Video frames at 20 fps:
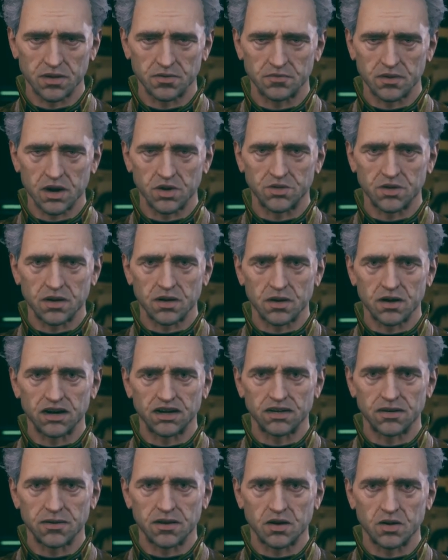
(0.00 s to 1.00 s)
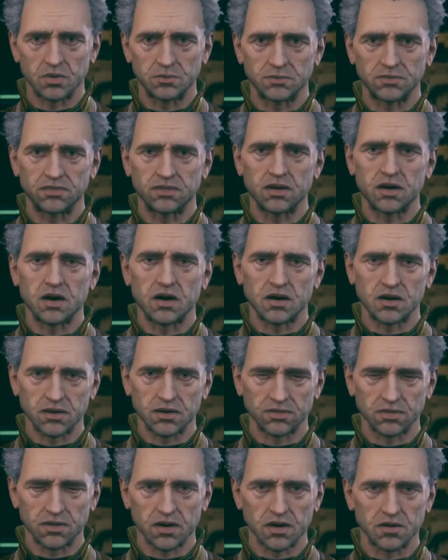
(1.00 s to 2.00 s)
Unfortunately, the Hope's
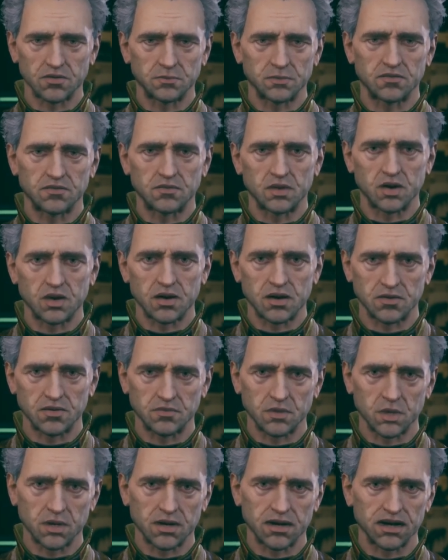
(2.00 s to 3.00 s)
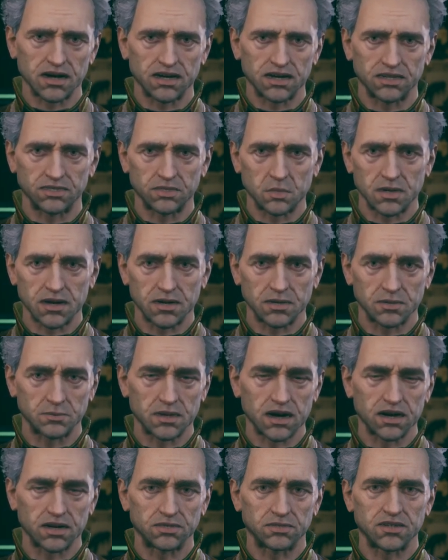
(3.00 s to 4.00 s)
colonists have been frozen for decades, well
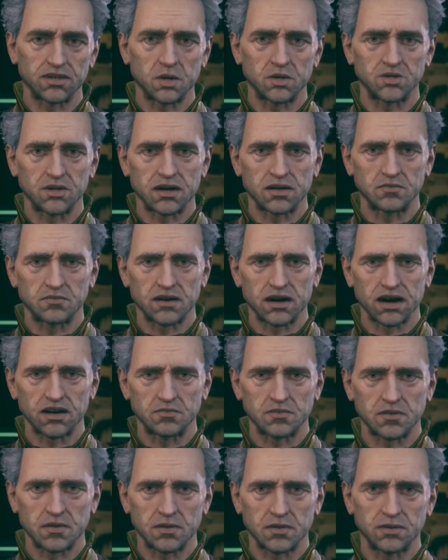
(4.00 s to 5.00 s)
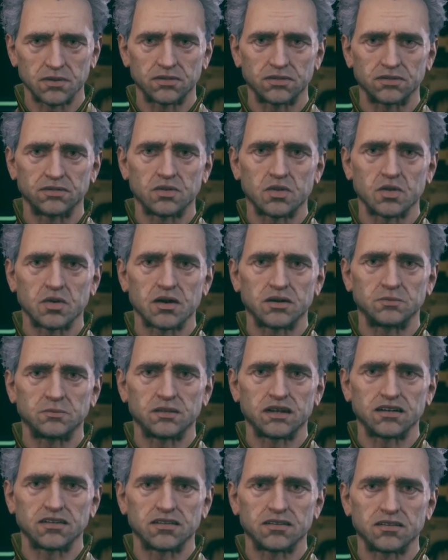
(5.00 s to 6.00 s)
past your shelf life, so to
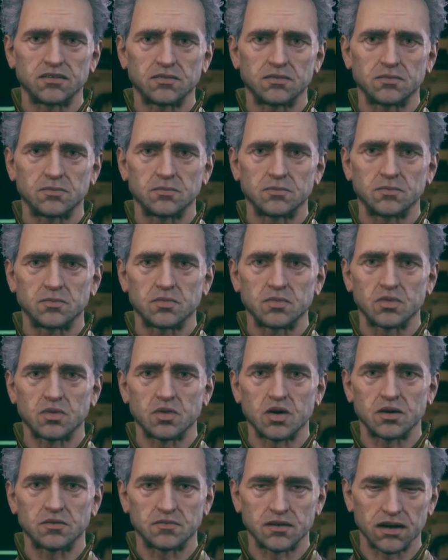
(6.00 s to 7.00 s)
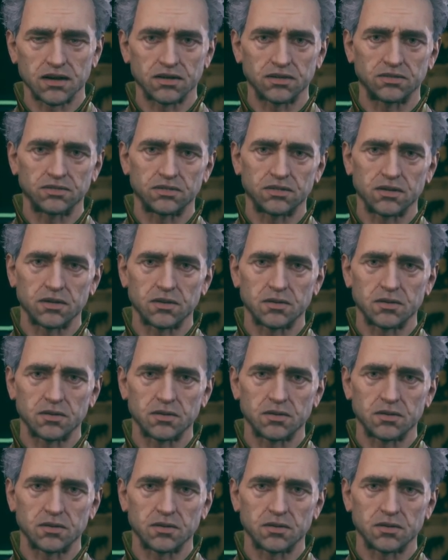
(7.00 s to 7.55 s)
speak. No offense.